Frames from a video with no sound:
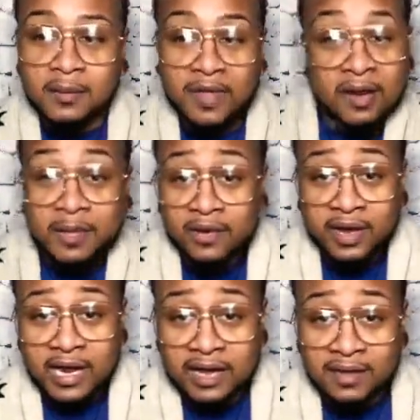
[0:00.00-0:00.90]
That'd be
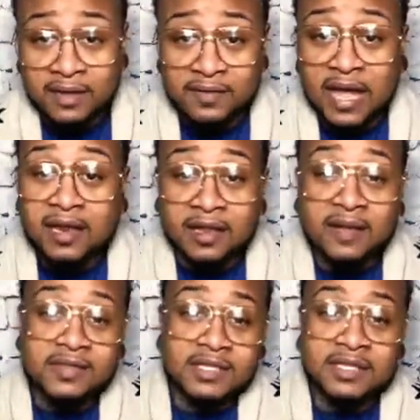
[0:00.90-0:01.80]
great. I'd
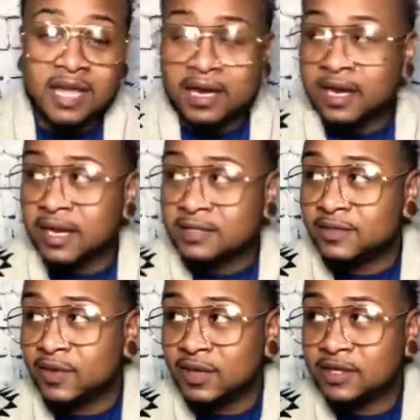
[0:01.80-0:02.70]
love to stay in Atlanta
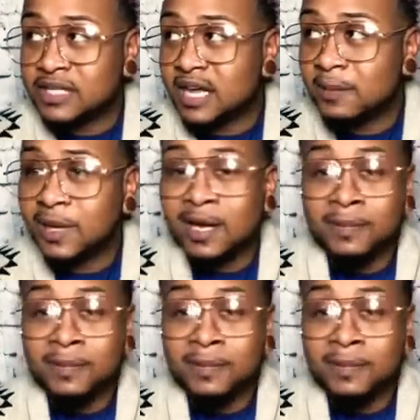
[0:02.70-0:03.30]
for a long time.